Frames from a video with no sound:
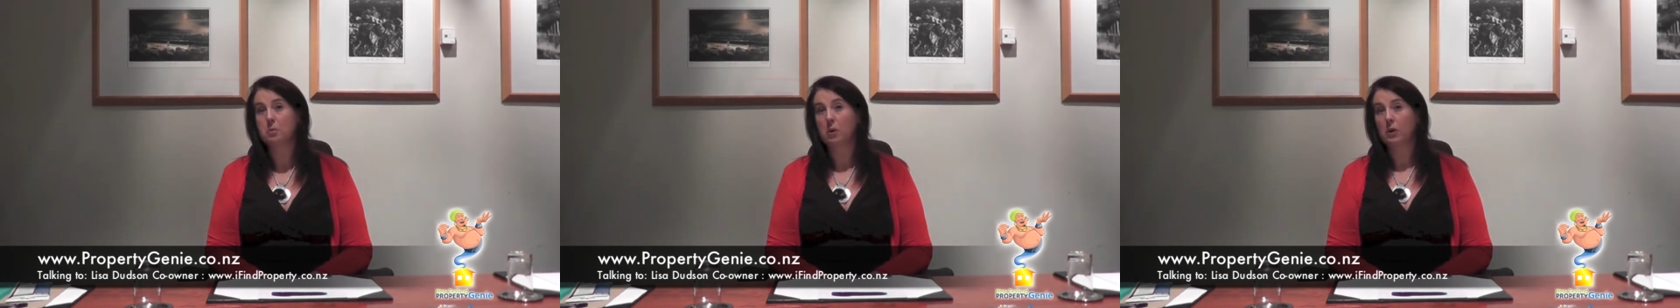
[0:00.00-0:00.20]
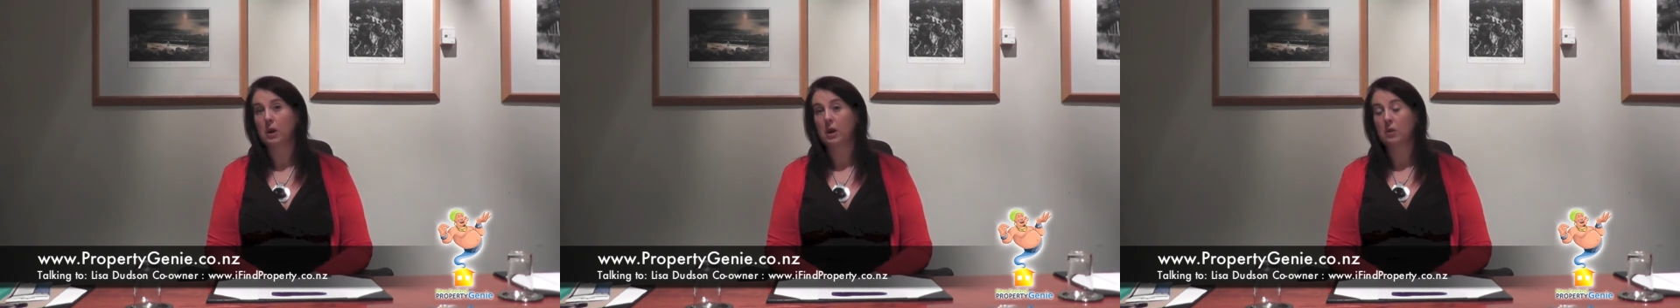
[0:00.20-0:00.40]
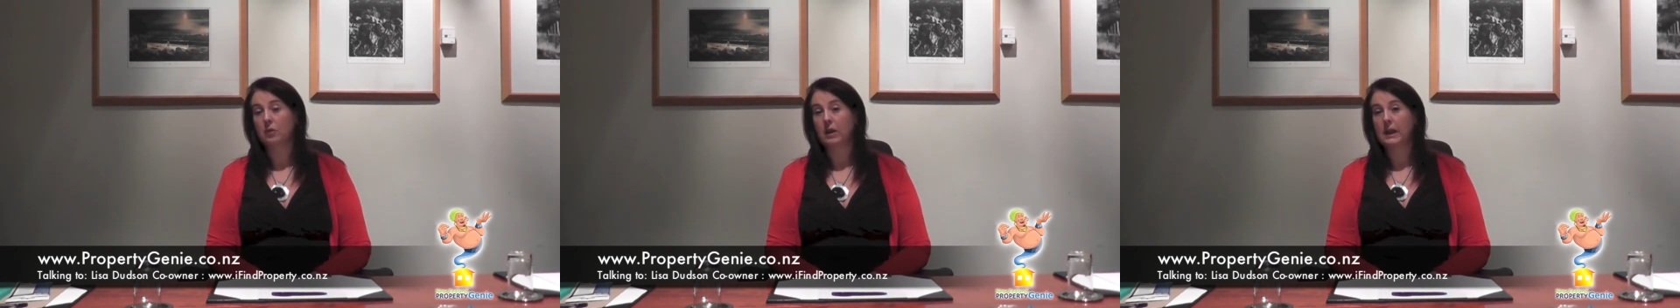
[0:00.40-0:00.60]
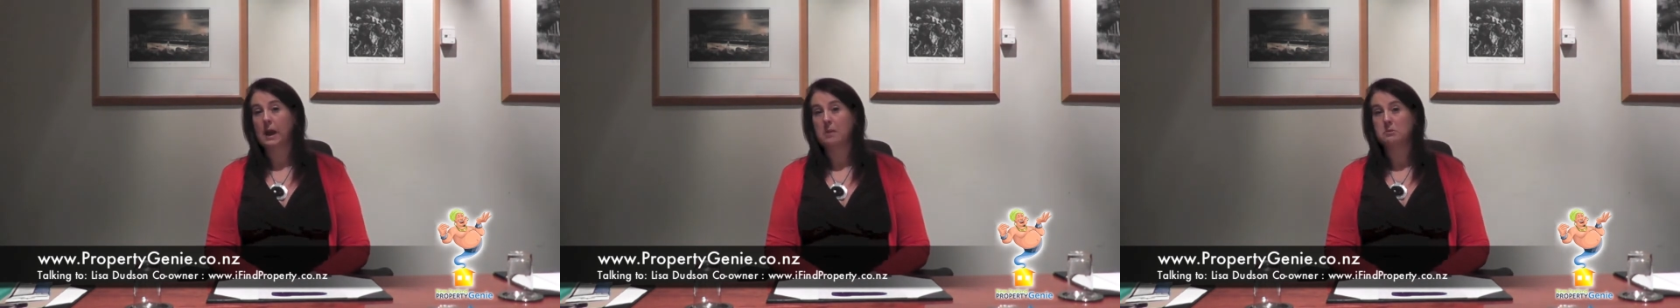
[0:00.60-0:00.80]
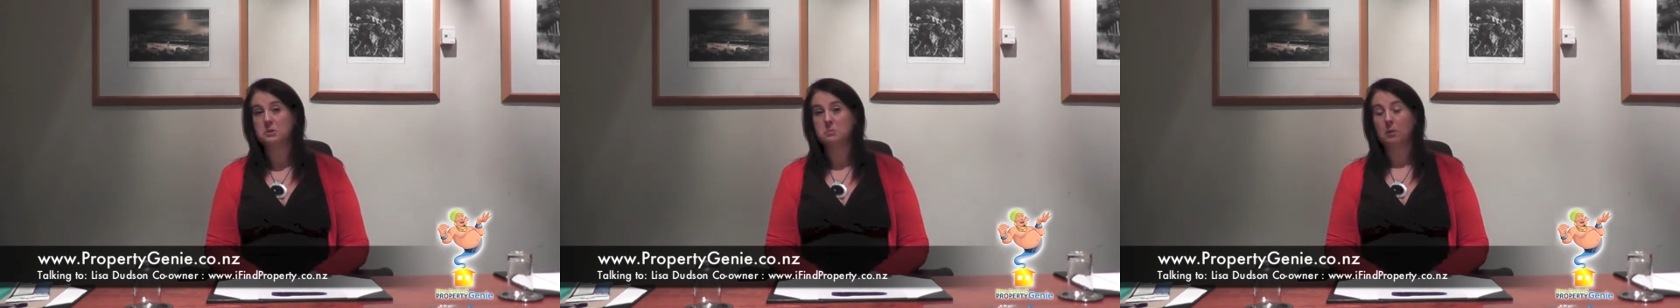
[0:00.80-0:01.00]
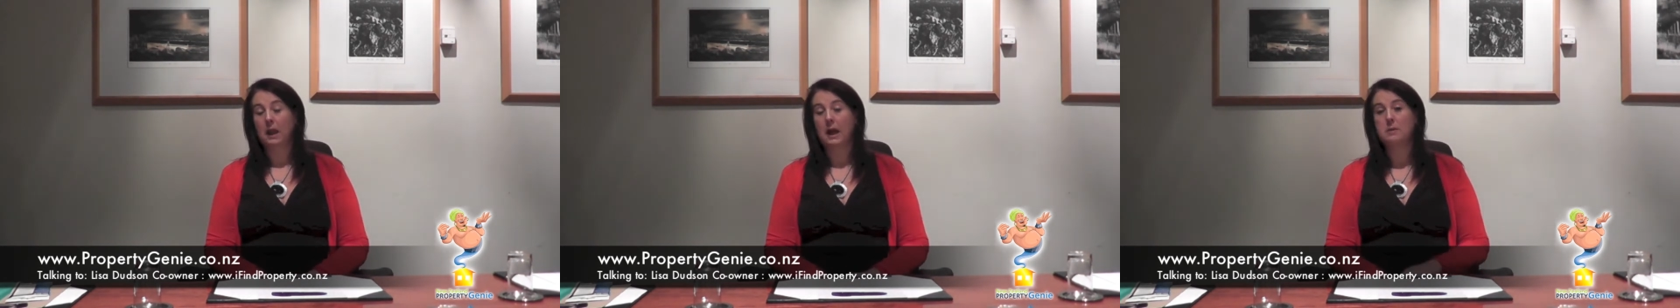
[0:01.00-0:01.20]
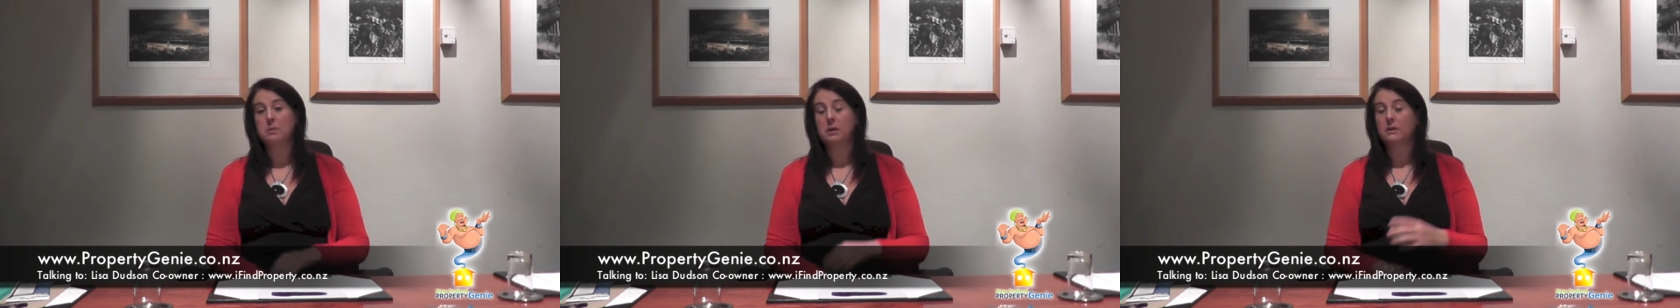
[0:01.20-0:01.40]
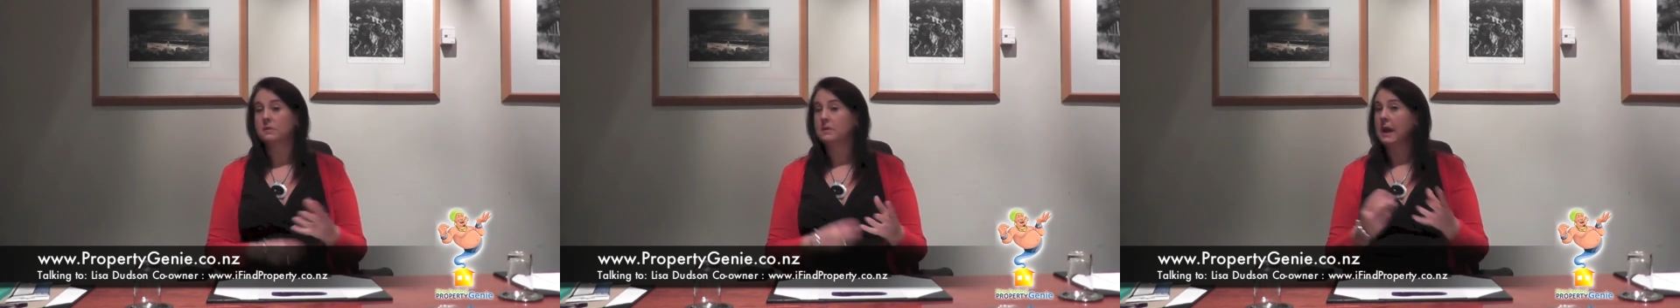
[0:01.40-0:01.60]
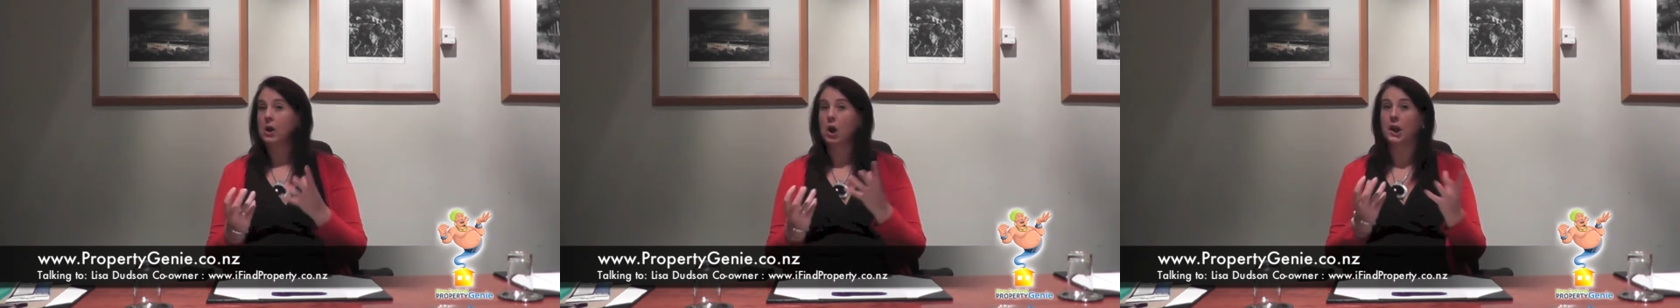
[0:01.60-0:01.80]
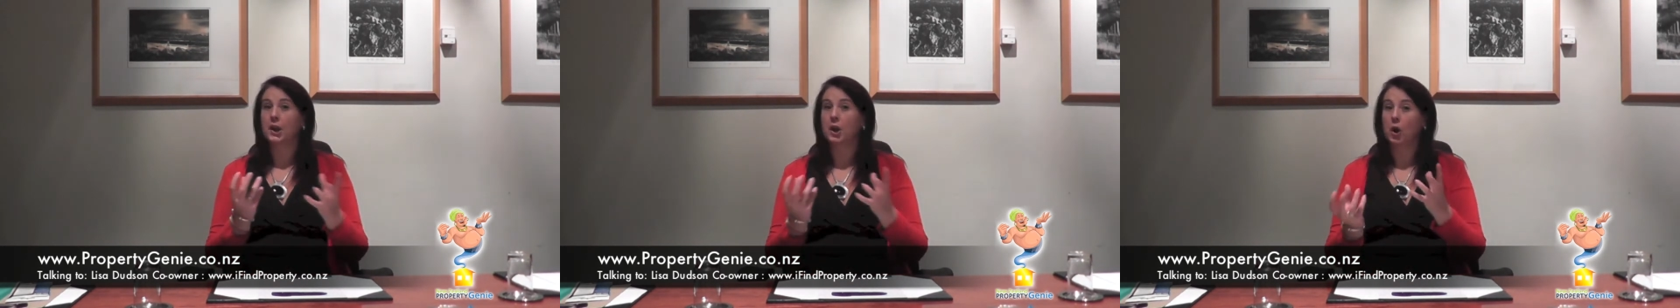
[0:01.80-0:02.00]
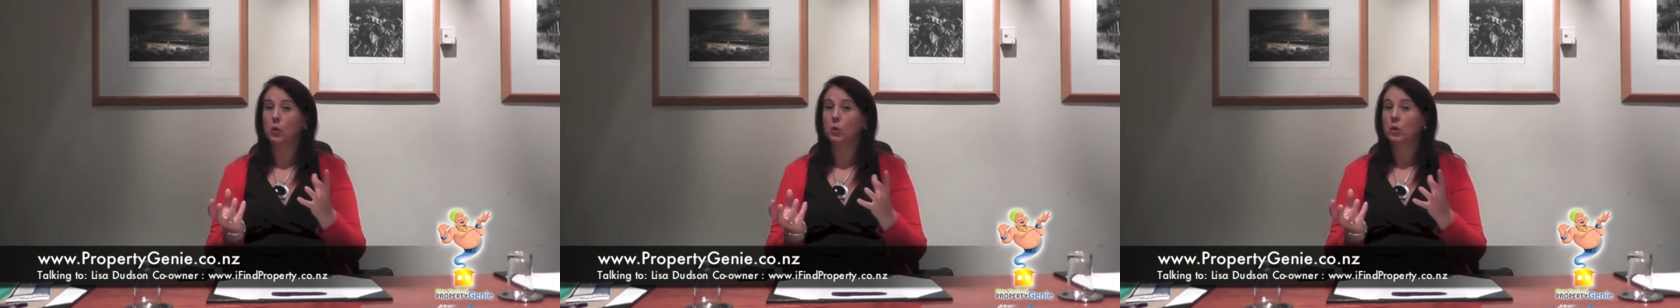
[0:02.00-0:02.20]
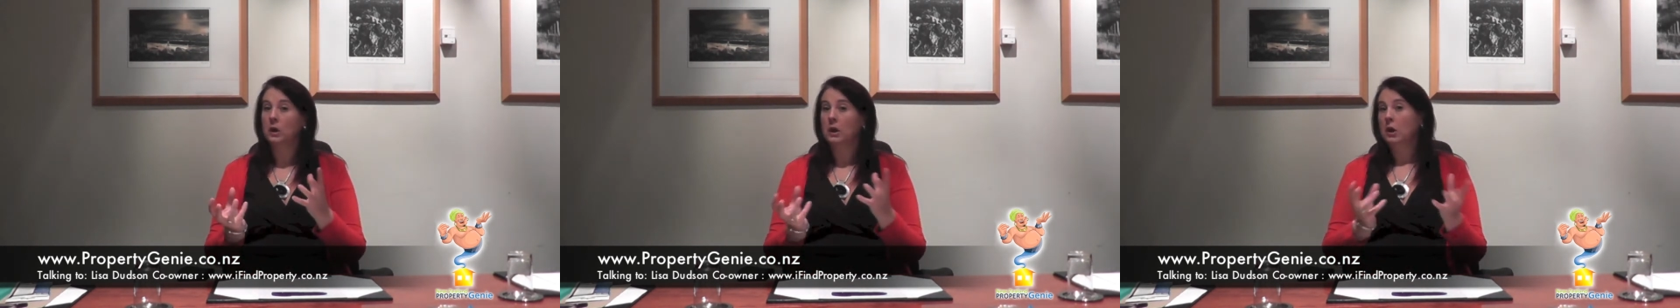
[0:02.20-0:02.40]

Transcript: broker can really come into play, because they kind of know,